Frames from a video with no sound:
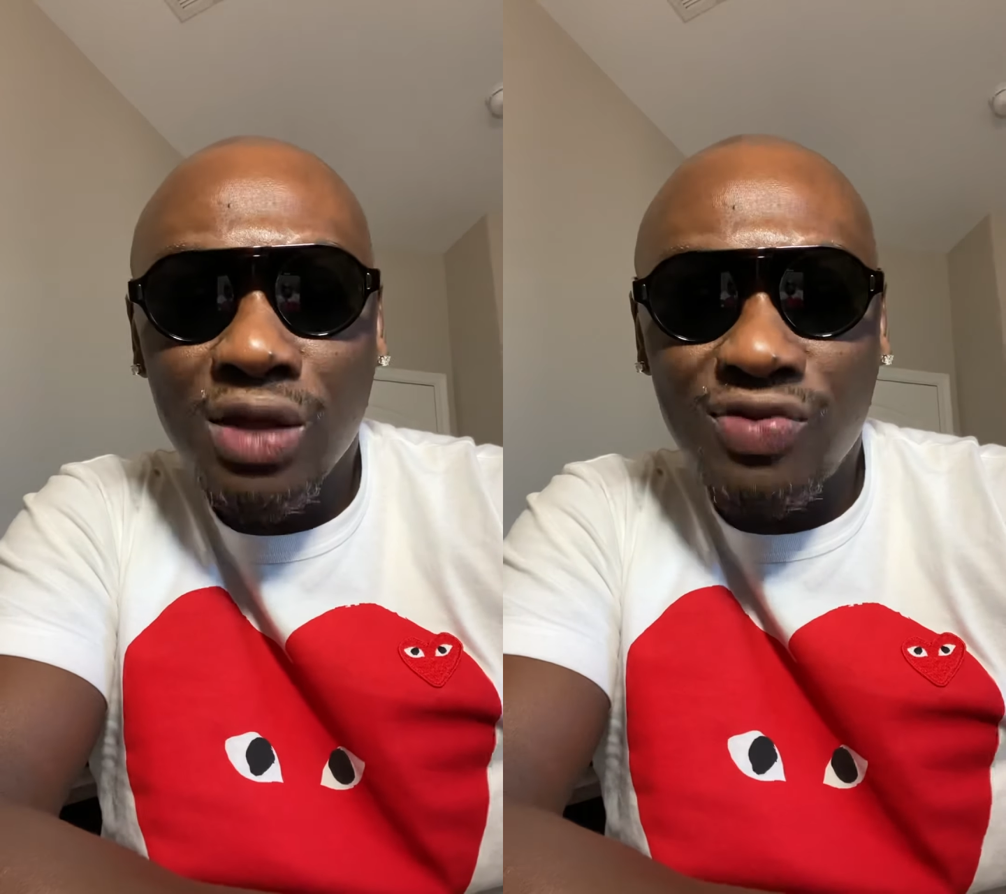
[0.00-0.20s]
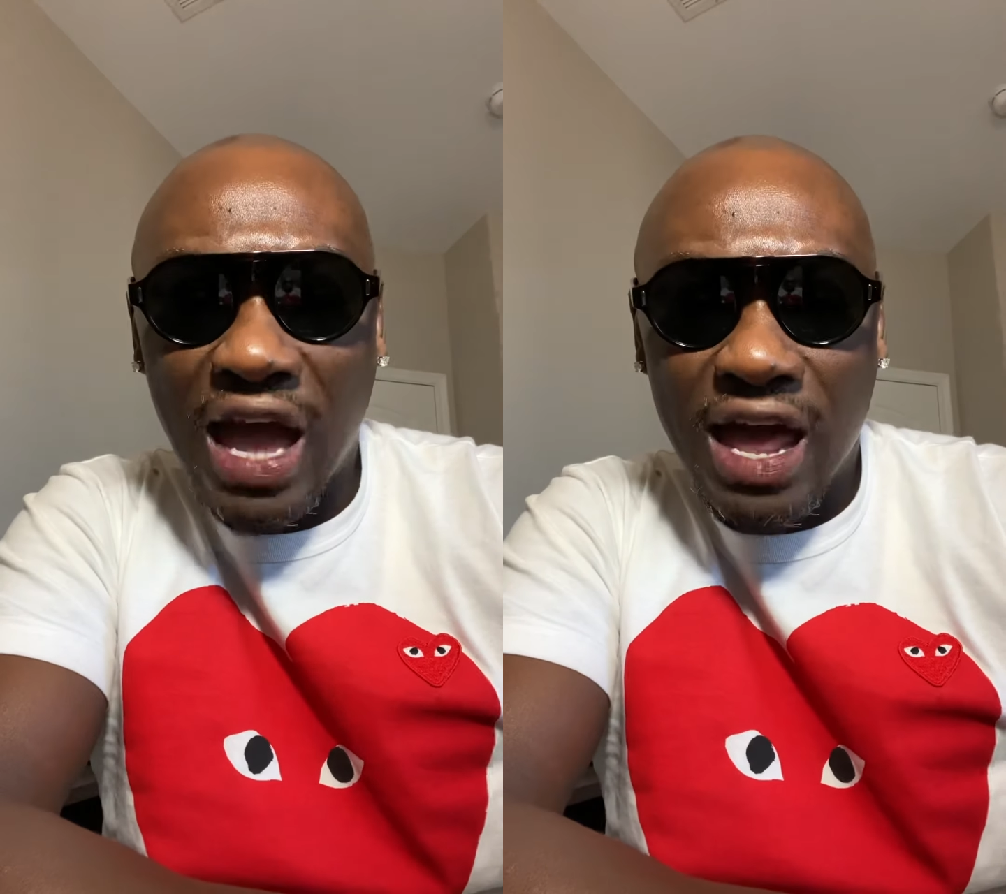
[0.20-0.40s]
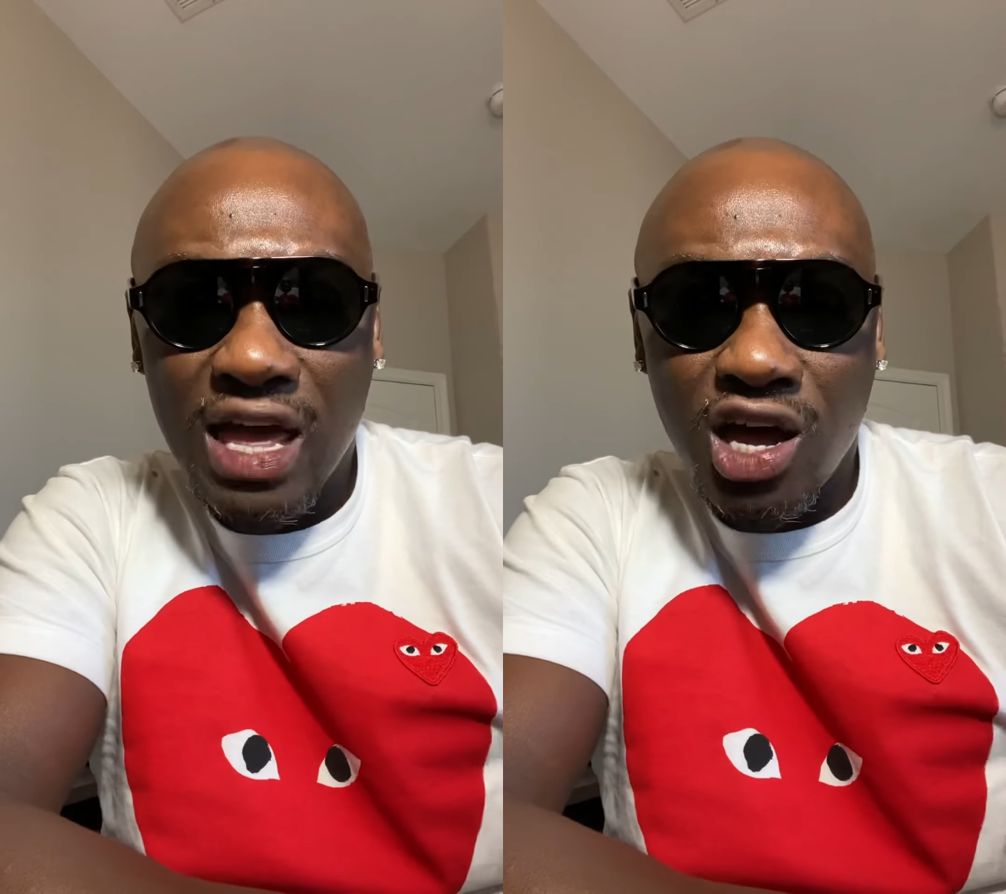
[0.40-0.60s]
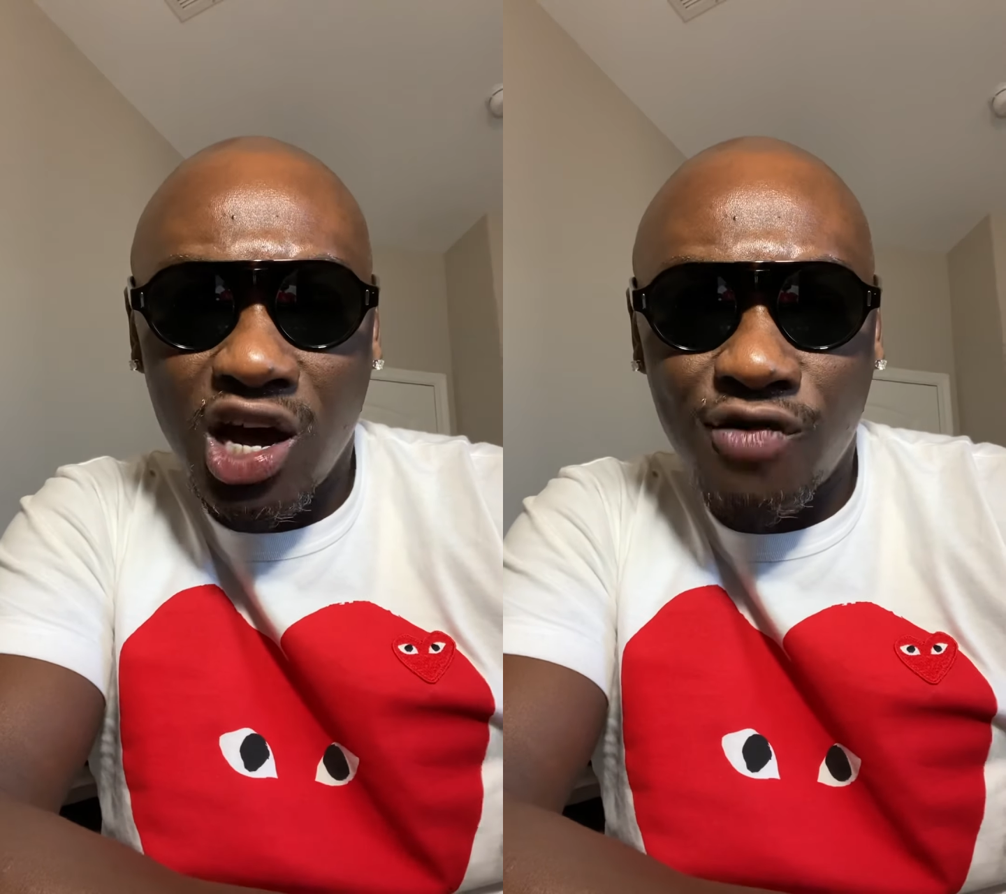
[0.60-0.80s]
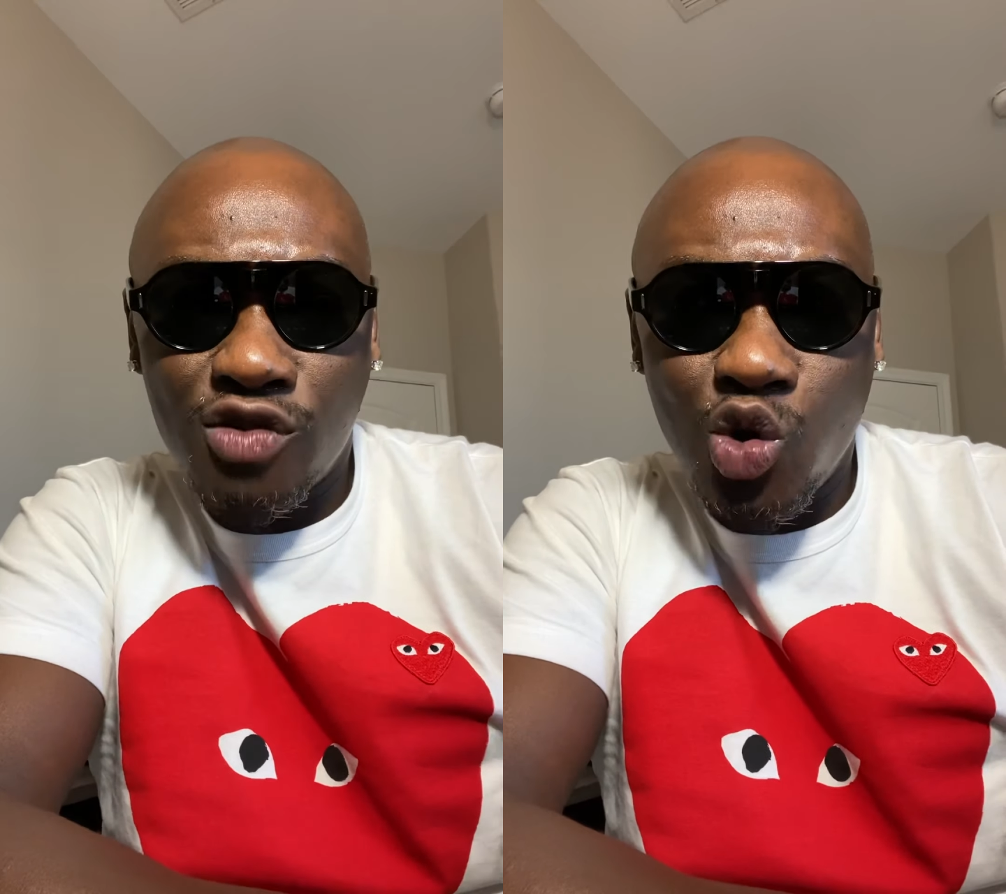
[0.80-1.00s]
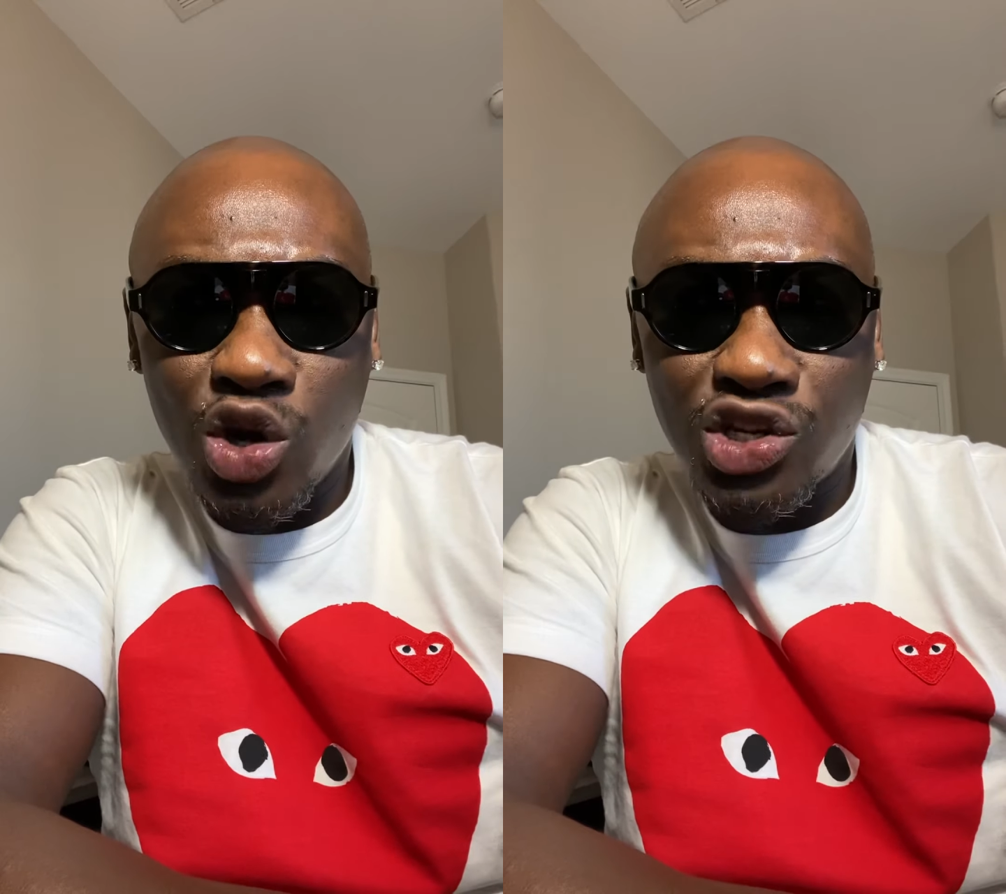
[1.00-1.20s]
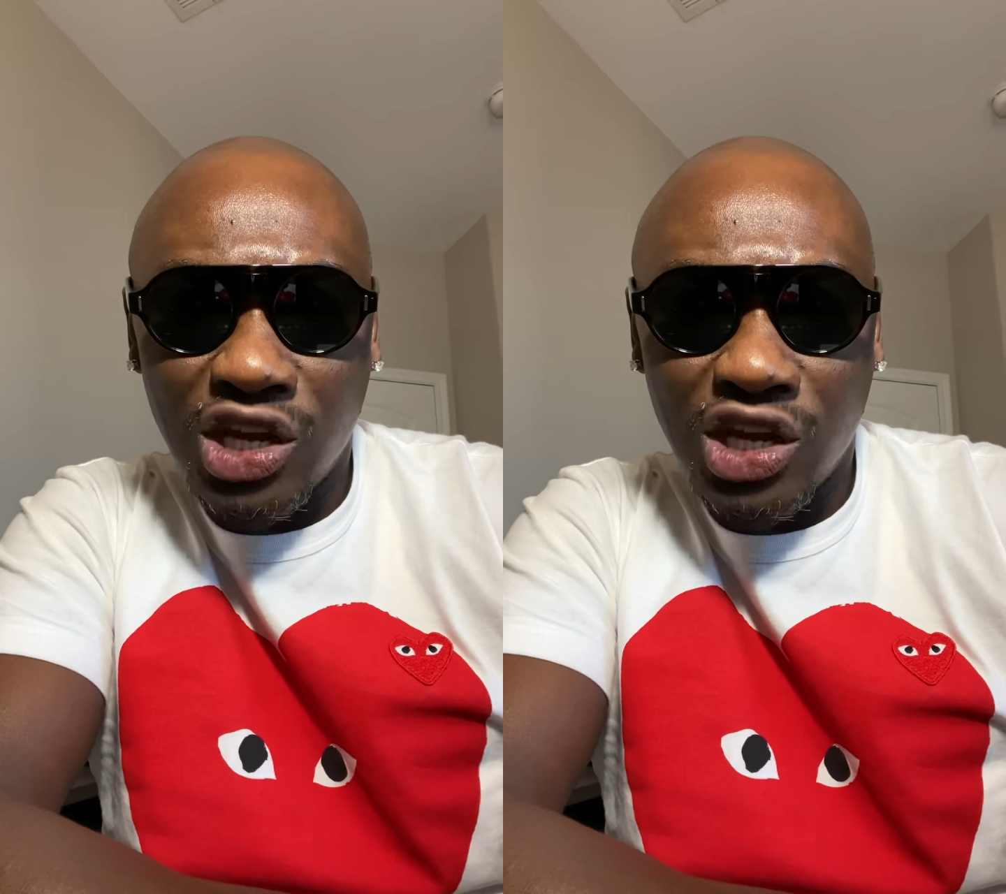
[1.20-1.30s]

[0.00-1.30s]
that, of course,